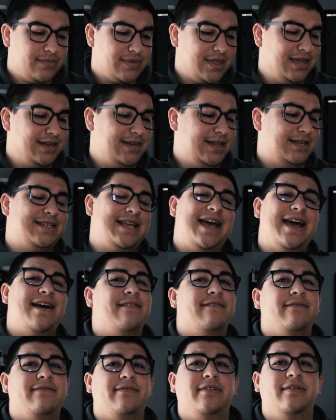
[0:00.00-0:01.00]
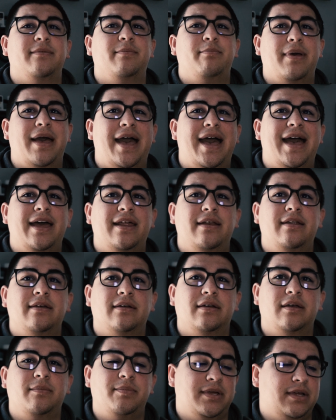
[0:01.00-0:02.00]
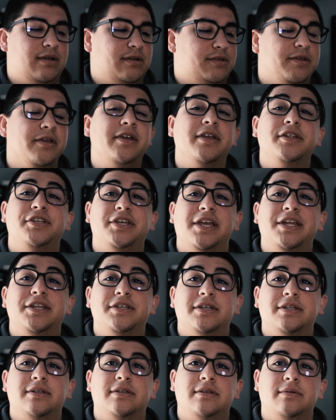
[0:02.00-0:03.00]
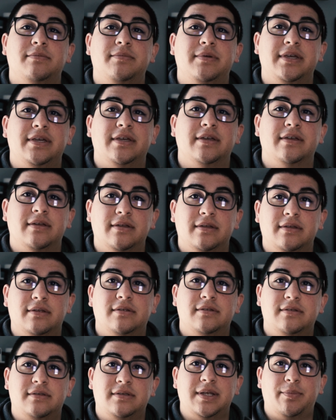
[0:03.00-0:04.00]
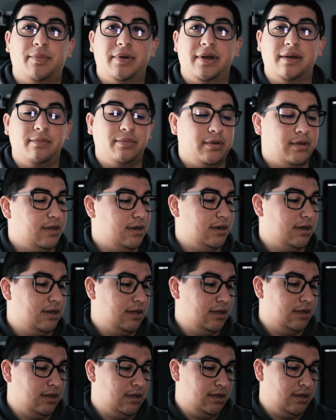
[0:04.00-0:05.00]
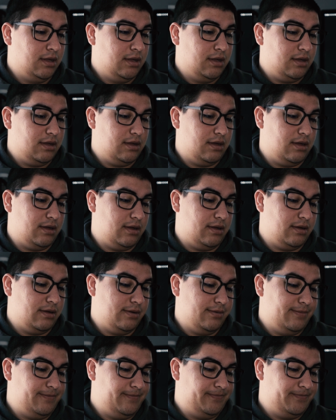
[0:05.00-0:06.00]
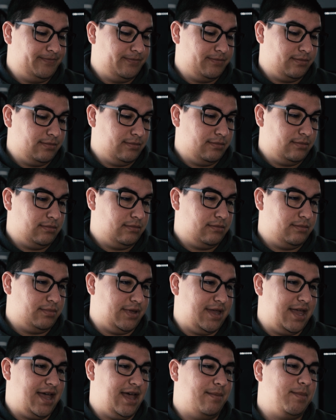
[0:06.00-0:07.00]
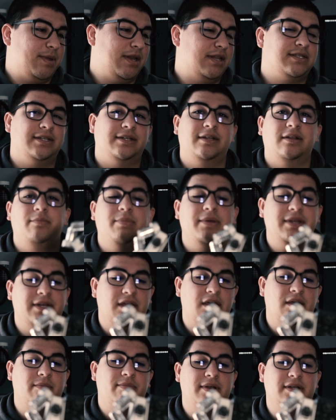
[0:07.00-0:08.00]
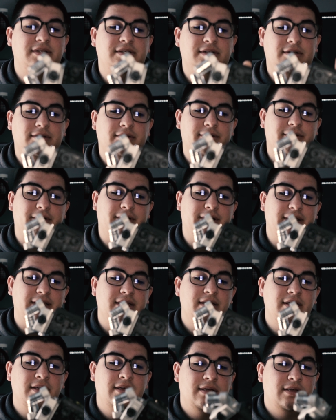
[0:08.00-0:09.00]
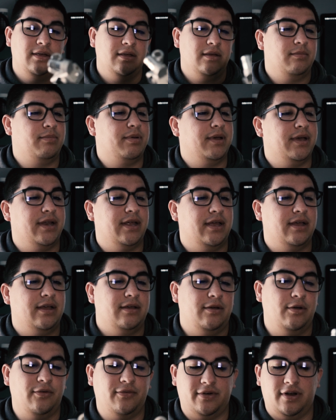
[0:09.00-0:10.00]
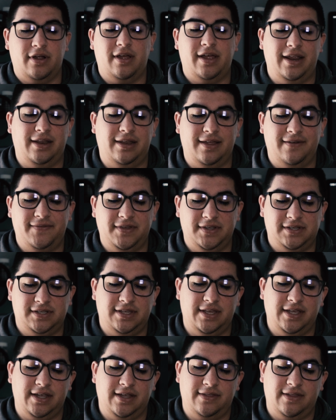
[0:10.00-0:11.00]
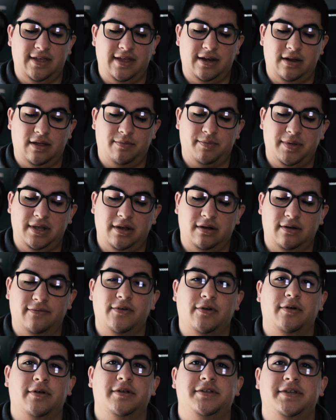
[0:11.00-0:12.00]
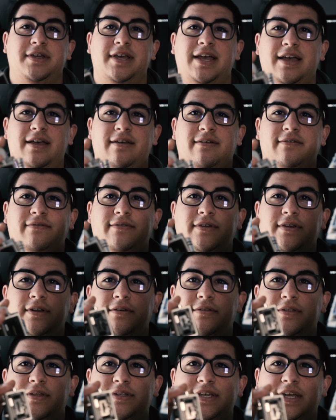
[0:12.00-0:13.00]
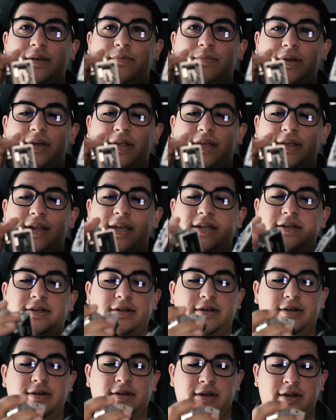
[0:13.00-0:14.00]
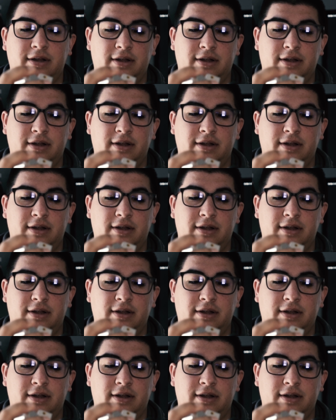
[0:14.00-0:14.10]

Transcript: It does have the pad up here, so you can change it to be a separate input. But yeah, I mean, it's a little beat up and it's a little dirty, but overall I love this thing. And then up here, of course, you have, you know, the 10-pin connector.